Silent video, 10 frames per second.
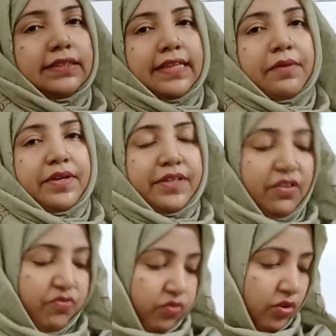
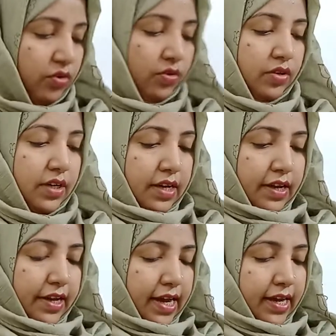74.
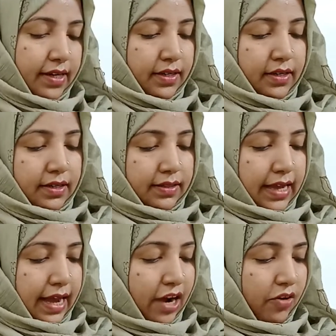Here, the
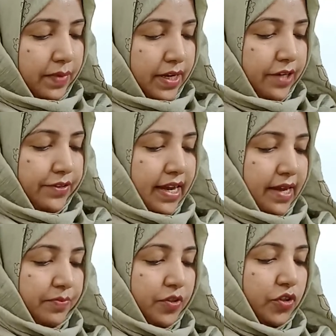how many
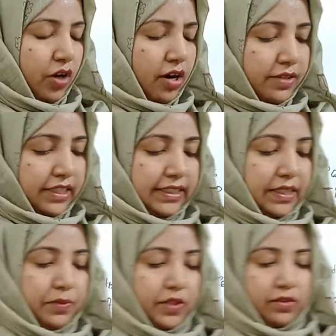types? Short
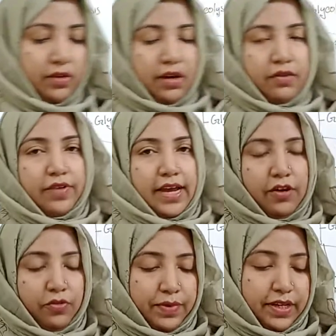description of
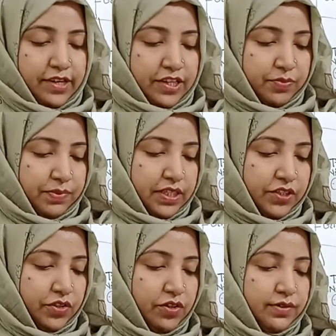aerobic
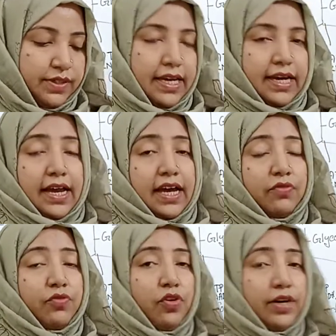respiration. There
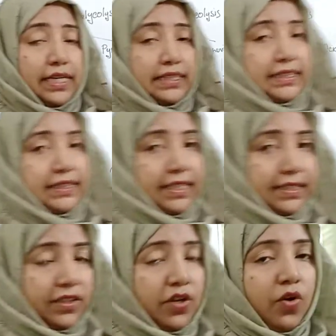are 4
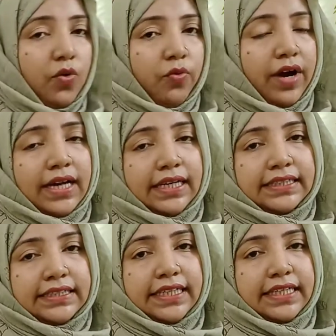stages. One
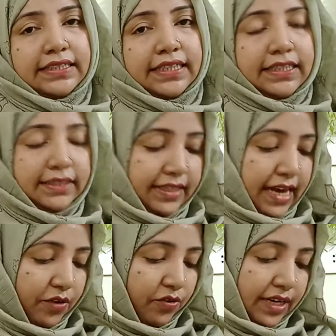stage is
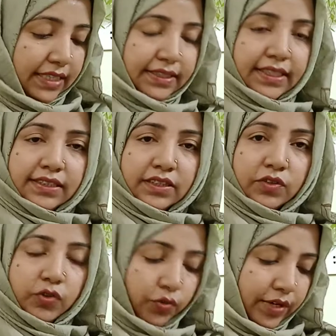glycolysis,
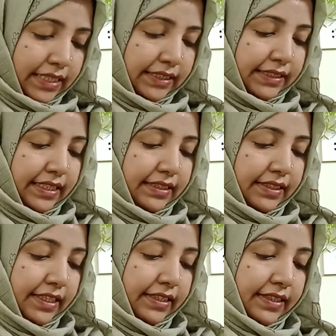2 stage
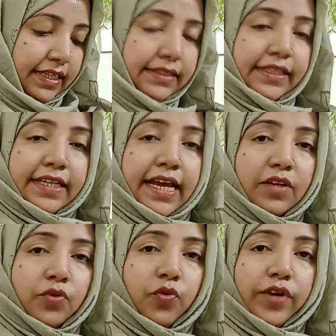is
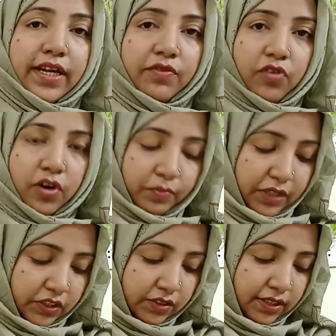acetyl-CoA
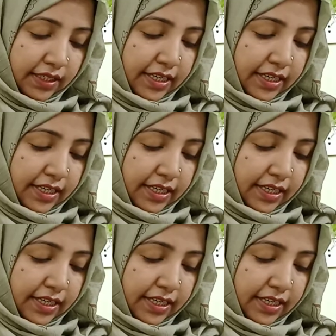formation,